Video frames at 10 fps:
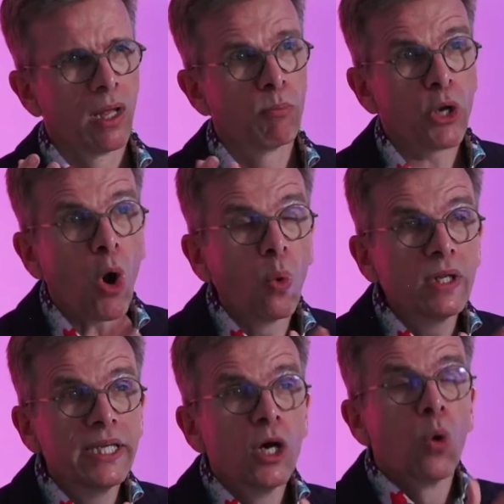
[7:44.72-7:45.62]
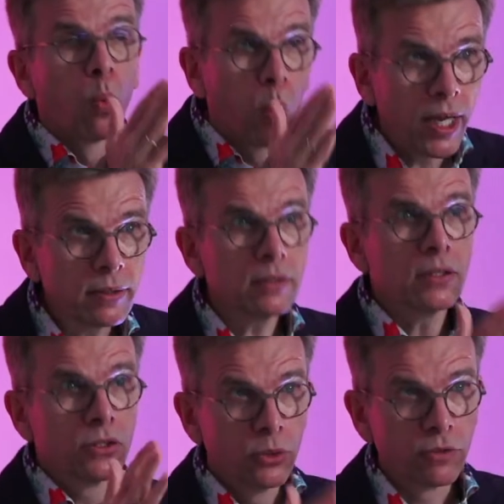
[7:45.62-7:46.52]
but only one
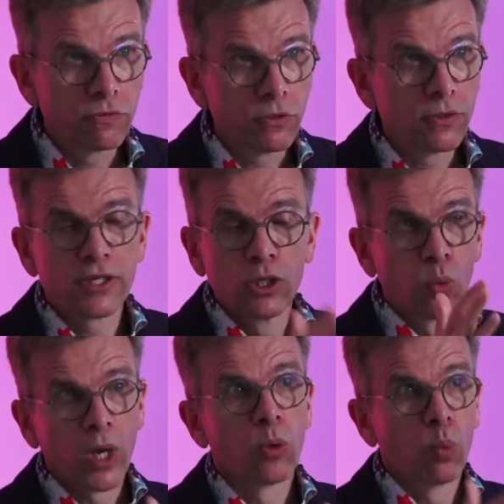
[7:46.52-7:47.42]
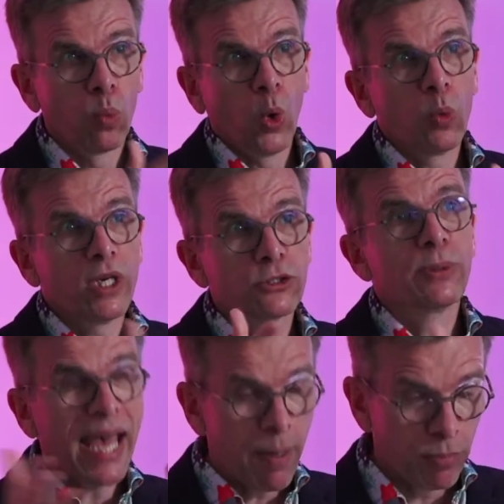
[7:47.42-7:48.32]
universe, in the one in which
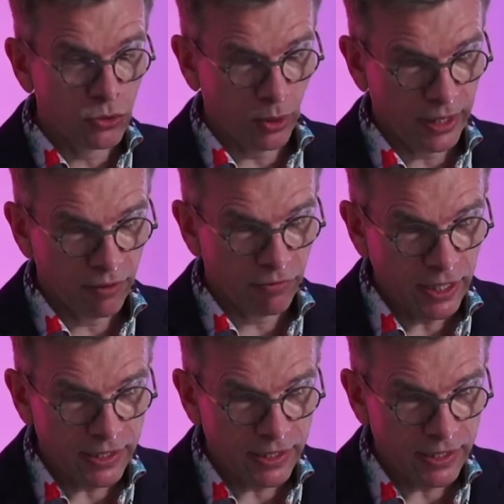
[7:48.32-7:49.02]
we happen to live,